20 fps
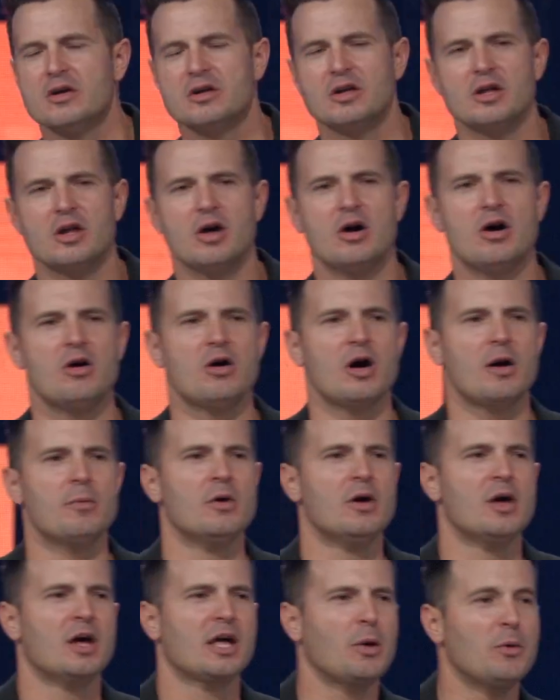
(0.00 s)
You know, I
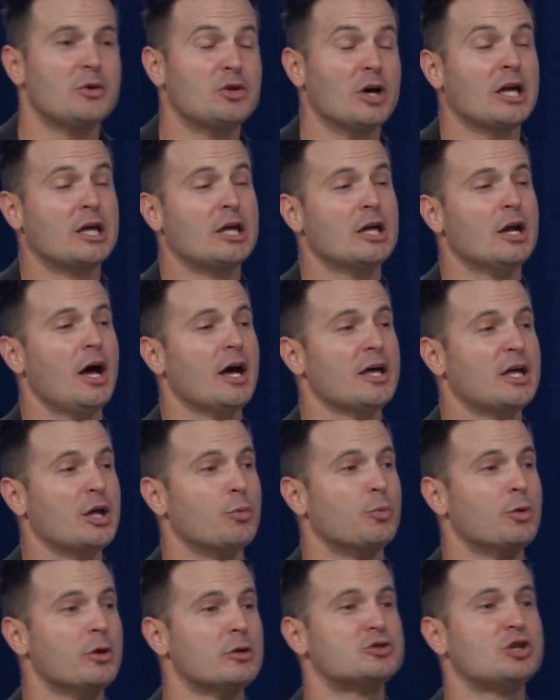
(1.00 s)
can't wait till I
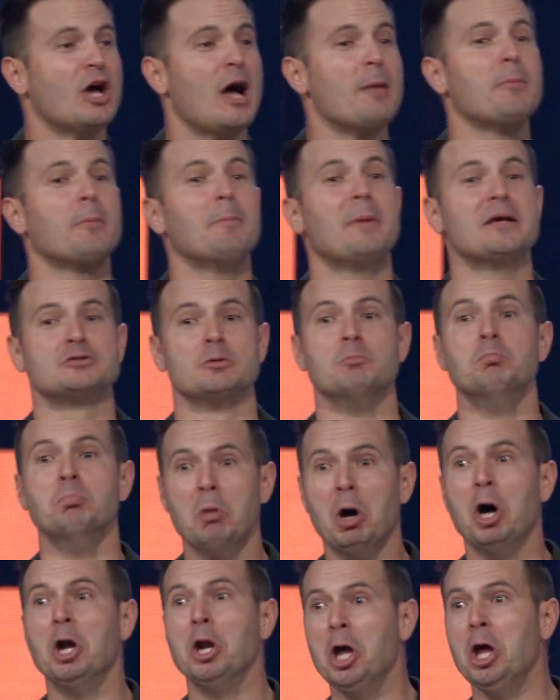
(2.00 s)
get a real job, I'm gonna make
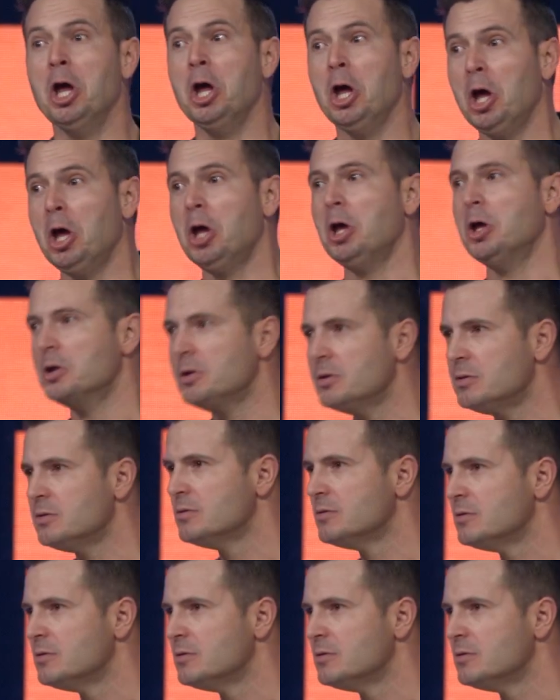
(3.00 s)
some money. And